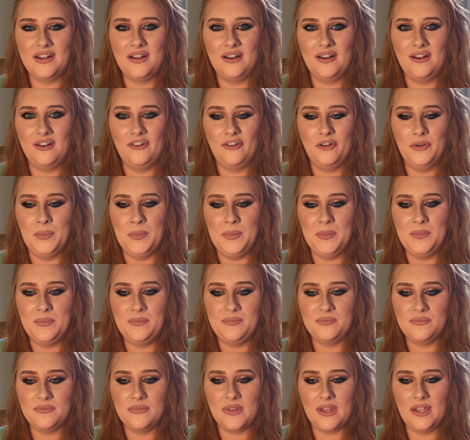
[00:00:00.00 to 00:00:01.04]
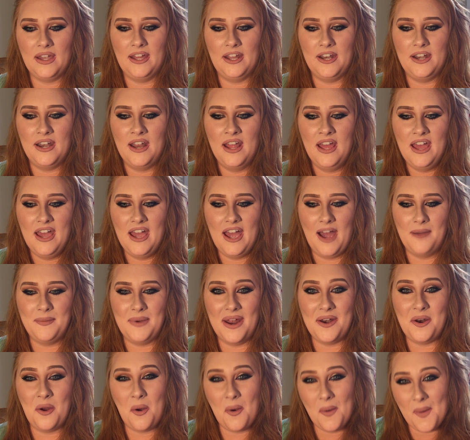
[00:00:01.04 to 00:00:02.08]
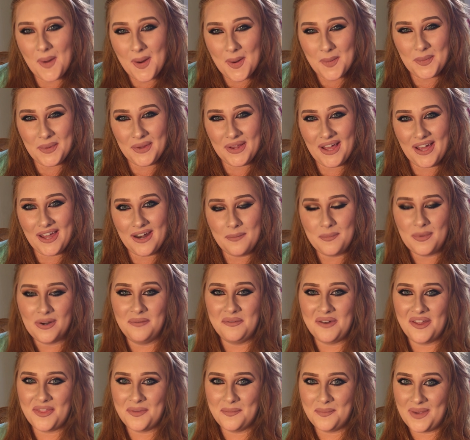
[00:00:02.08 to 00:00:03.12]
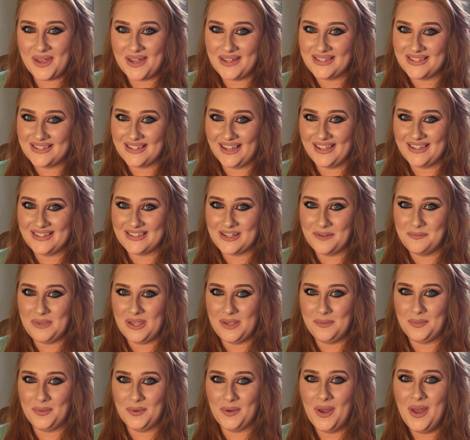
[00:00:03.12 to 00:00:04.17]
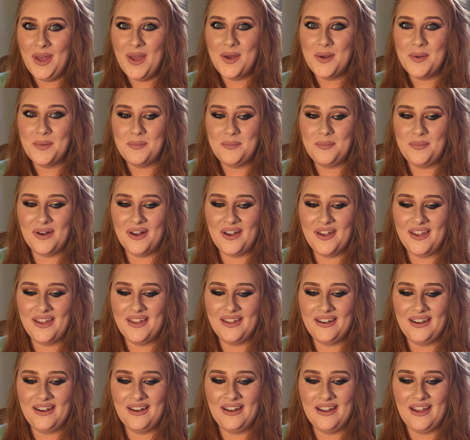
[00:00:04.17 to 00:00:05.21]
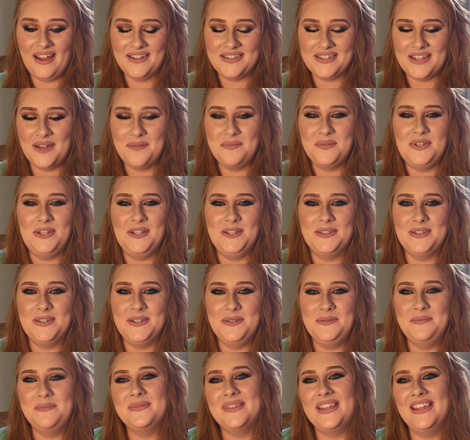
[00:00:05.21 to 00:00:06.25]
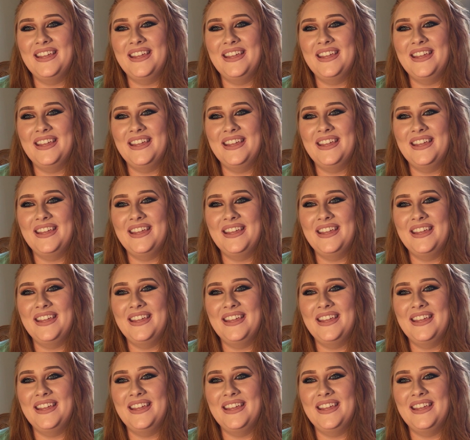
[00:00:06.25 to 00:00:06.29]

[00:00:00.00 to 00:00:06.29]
Um, and I'm not horrible at it, but I'm not the best like some people, but I say I'm decent.